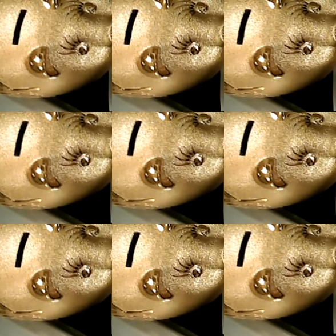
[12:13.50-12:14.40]

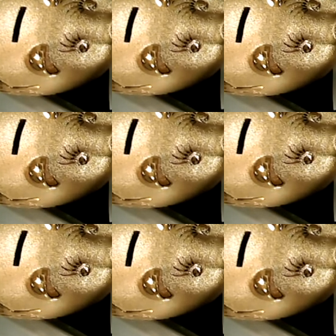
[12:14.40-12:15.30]

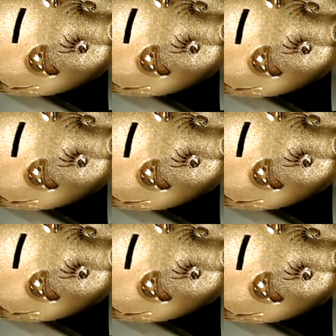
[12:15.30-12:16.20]

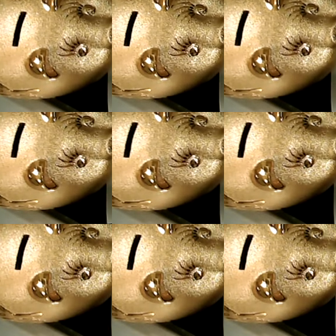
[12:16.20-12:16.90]
No one is speaking in this clip.